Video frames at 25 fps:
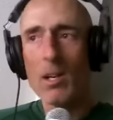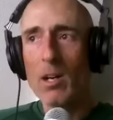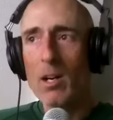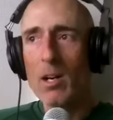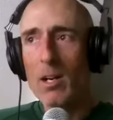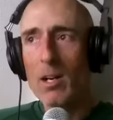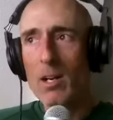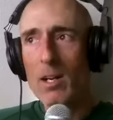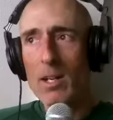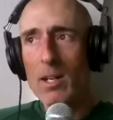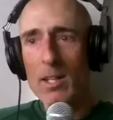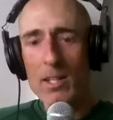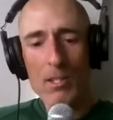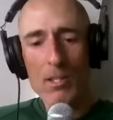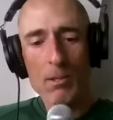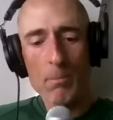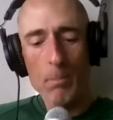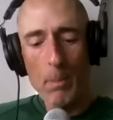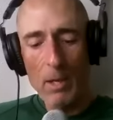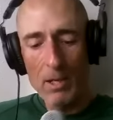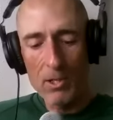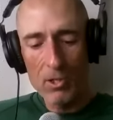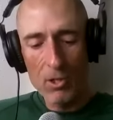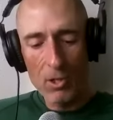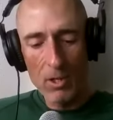uh,
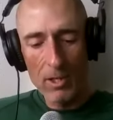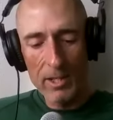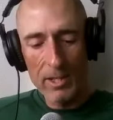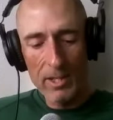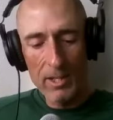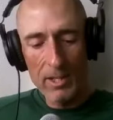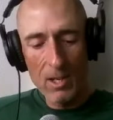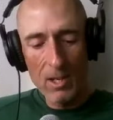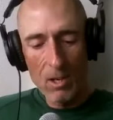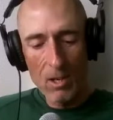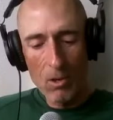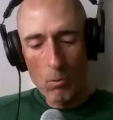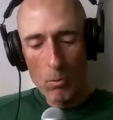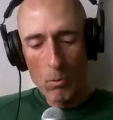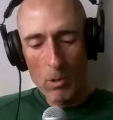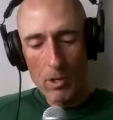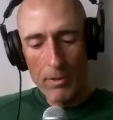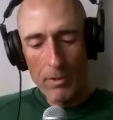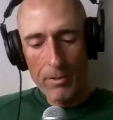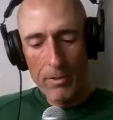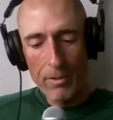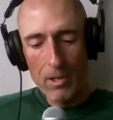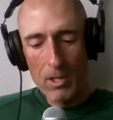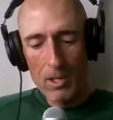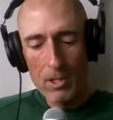especially
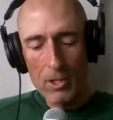with